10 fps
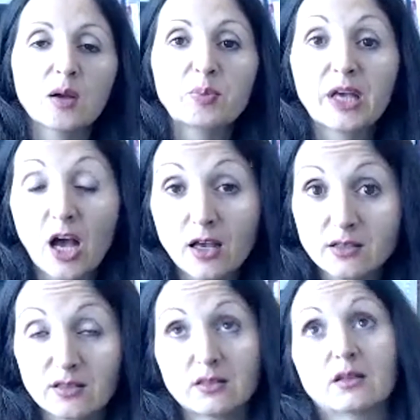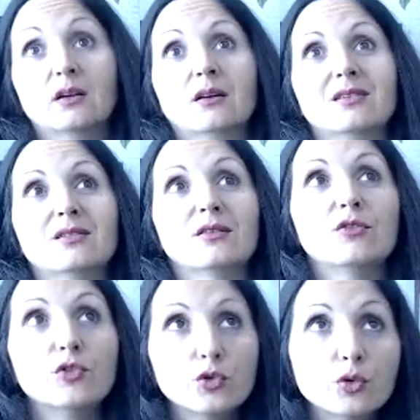Because
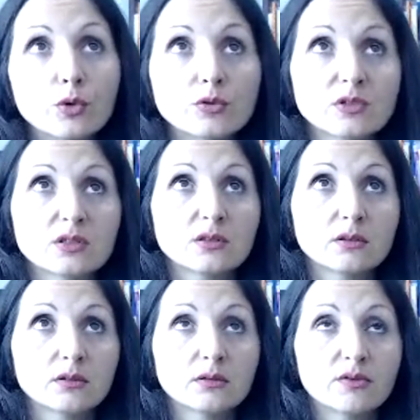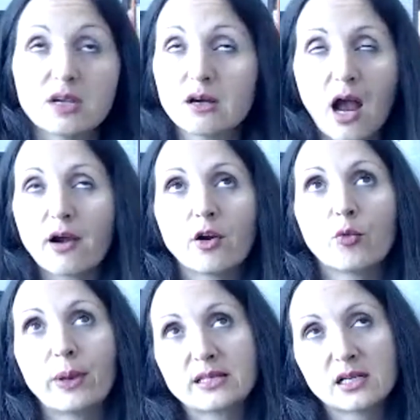rules, there are no
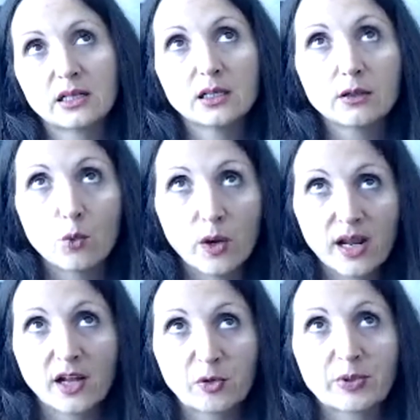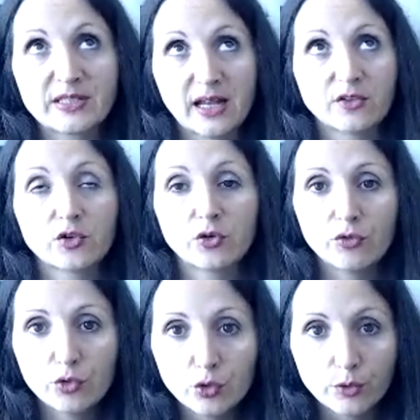basically 100%
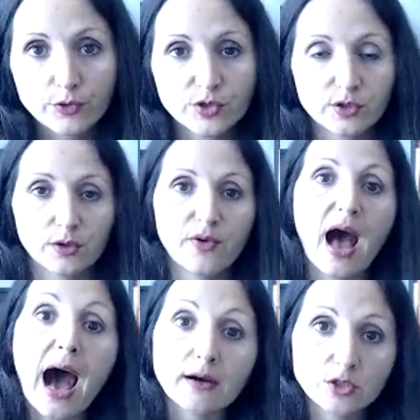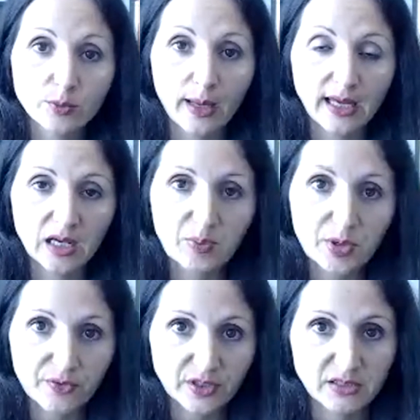rules of how to make
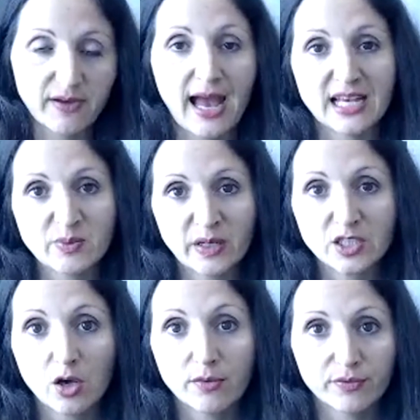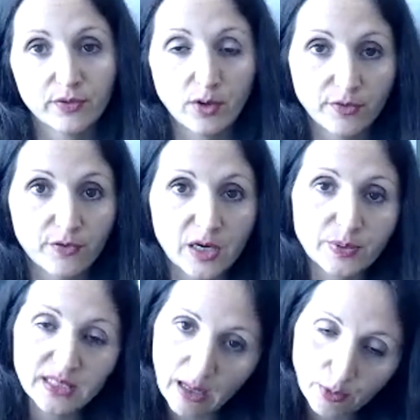perfective aspect of
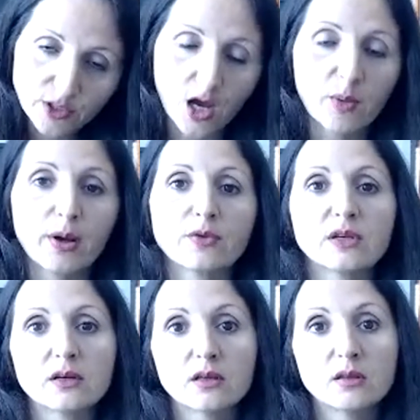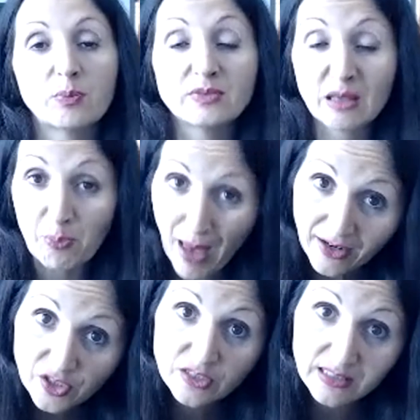verbs. And I will talk about some
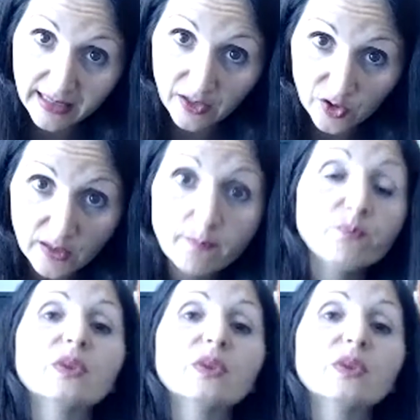patterns later,